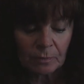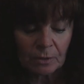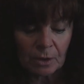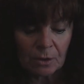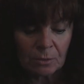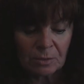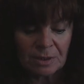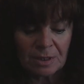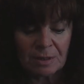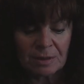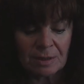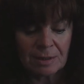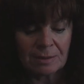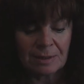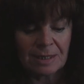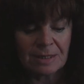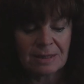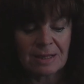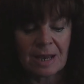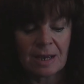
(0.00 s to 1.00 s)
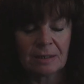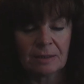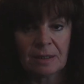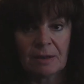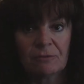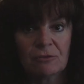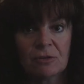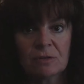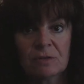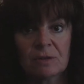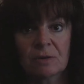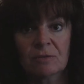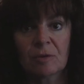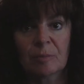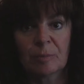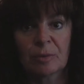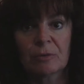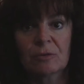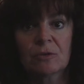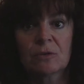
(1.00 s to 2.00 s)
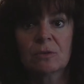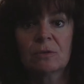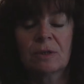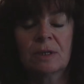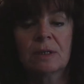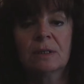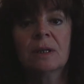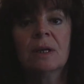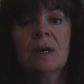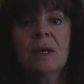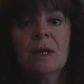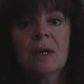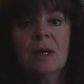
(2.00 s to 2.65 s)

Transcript: or anything like that, and I've just never pursued it.